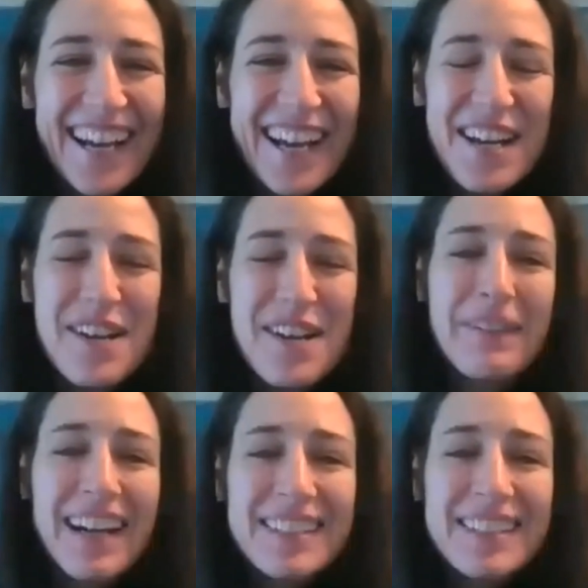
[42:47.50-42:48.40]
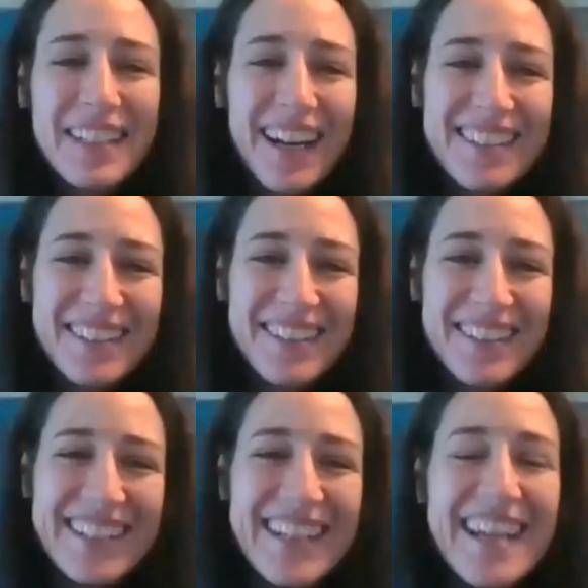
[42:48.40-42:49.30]
um, cats, cats are
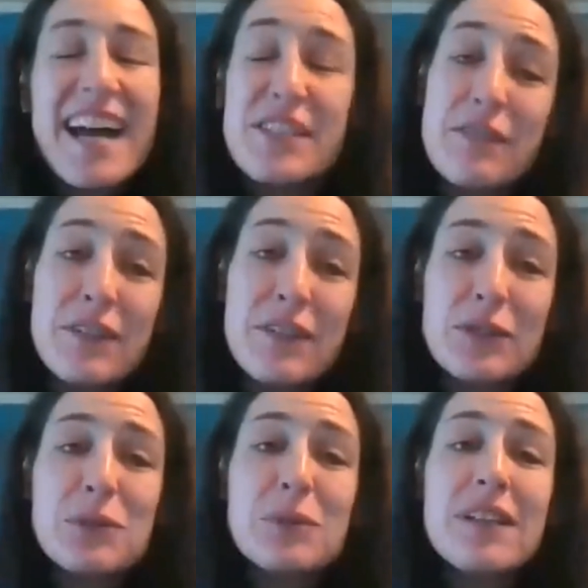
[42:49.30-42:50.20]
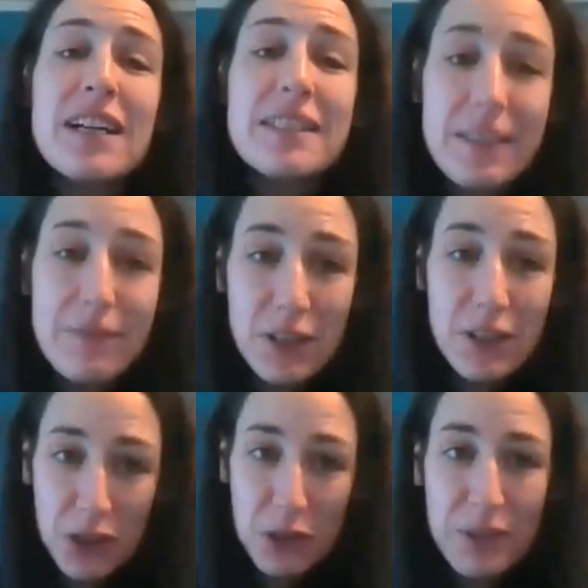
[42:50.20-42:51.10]
a, a, difficult, a
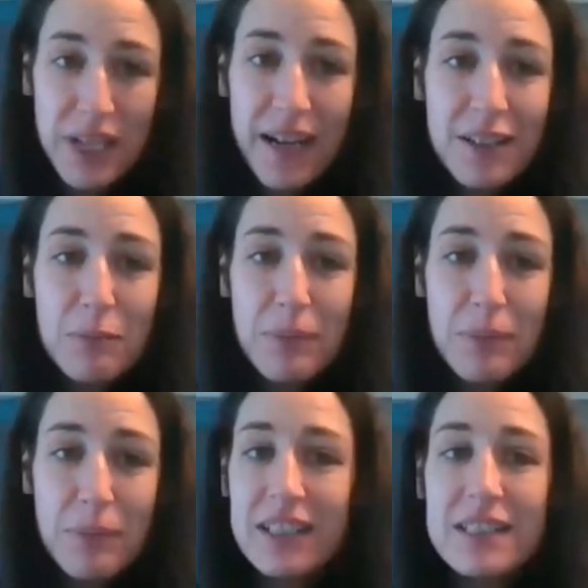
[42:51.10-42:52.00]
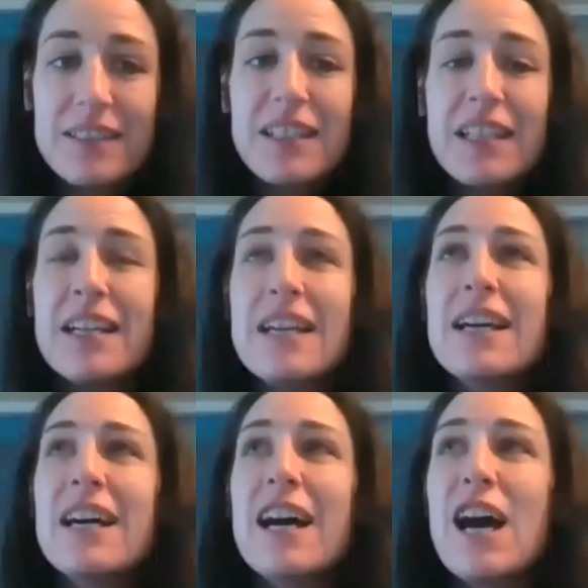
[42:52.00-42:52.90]
difficult subject because
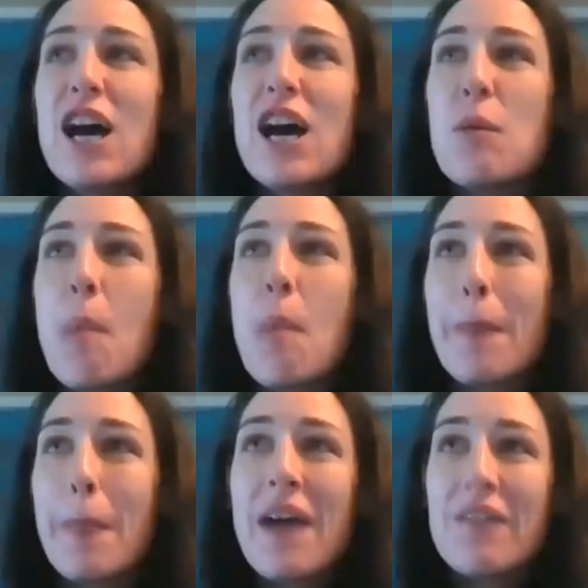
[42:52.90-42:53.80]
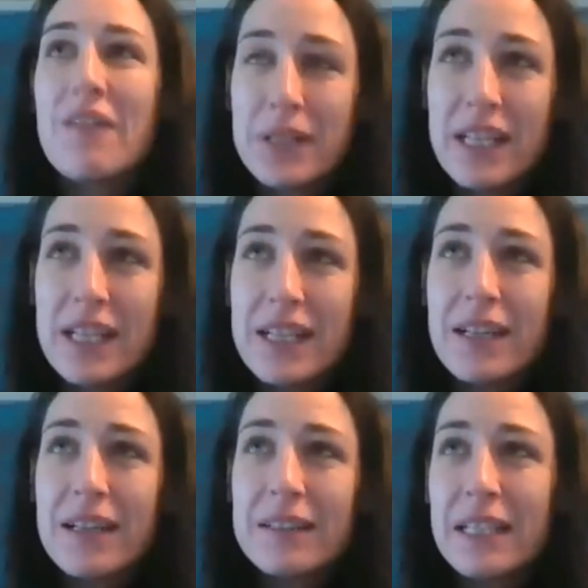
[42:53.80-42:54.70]
um, everybody,
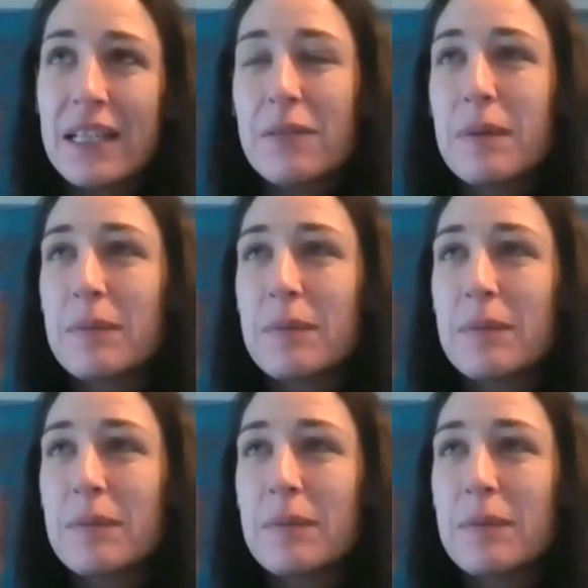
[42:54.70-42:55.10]
you know,